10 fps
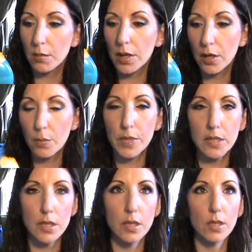
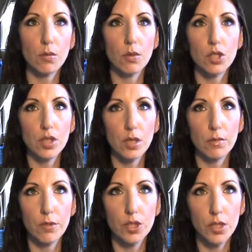parabens in it, which I
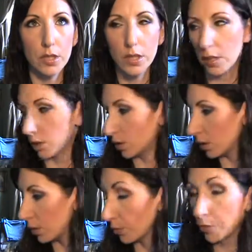wish it didn't.
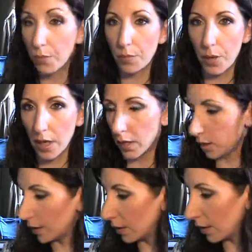But
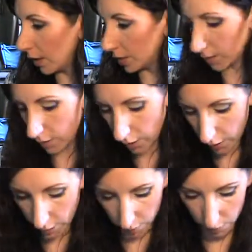on to the
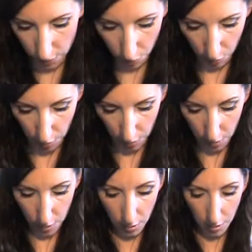next
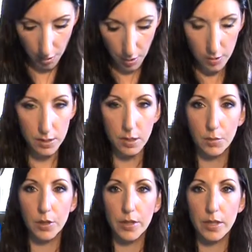sunscreen,
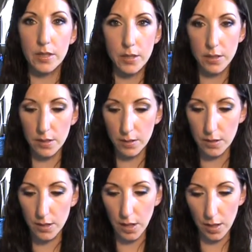similar
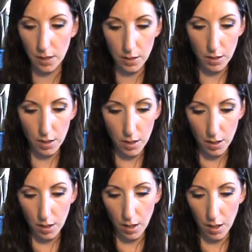consistency,
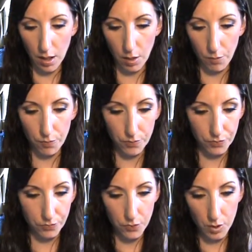um,
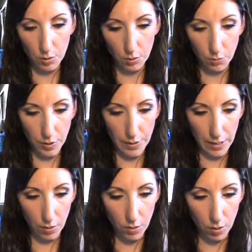
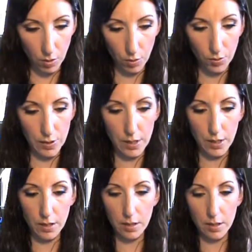without all
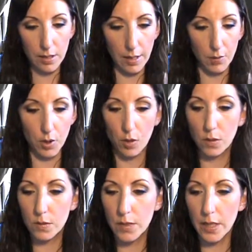the
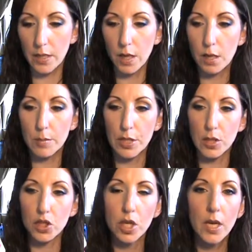chemicals and
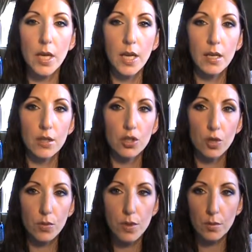garbage.
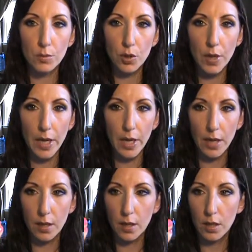Josie
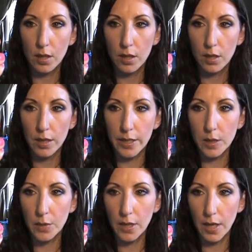Maran S
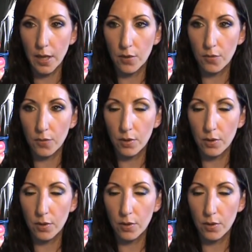P F